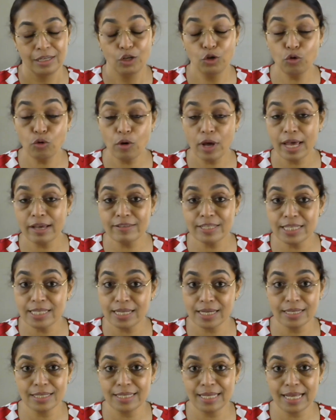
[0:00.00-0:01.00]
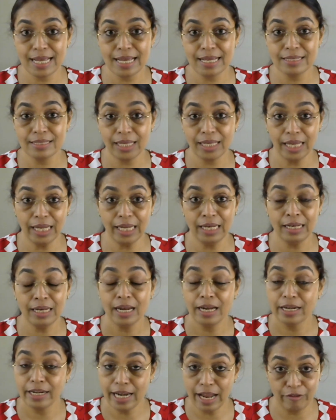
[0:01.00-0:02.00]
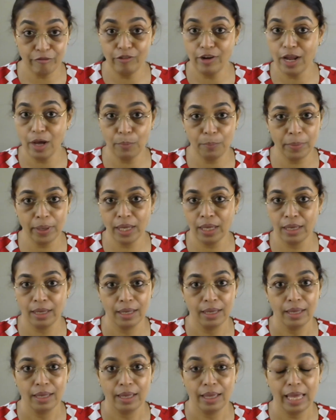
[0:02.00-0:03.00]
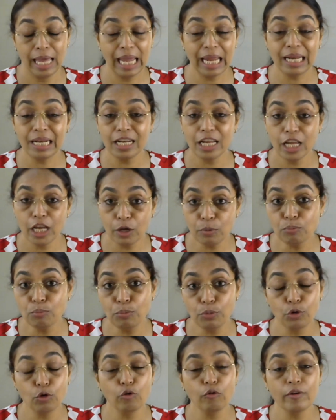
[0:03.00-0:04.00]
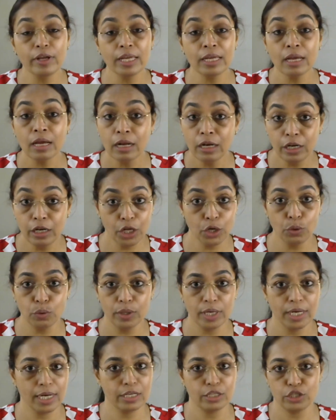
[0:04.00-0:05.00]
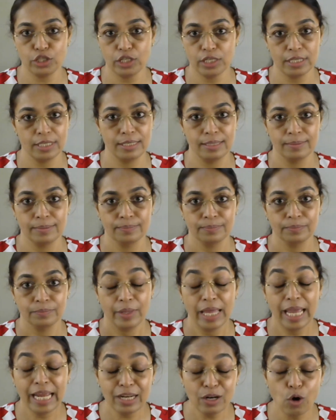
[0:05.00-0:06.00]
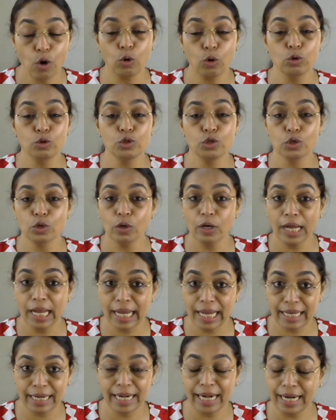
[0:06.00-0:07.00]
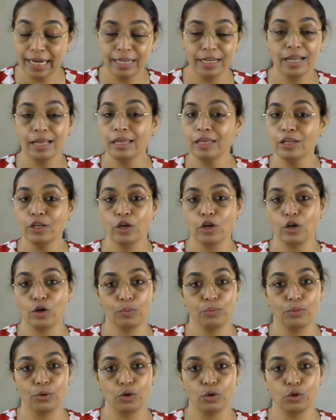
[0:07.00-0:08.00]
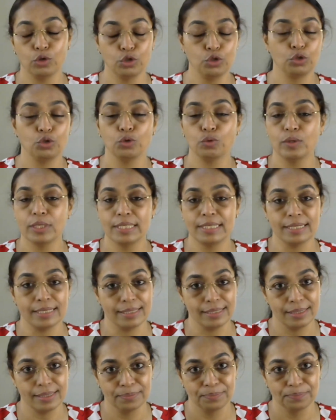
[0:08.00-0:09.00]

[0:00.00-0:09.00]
to have success in developing and improving new relations and also correcting your approach towards it.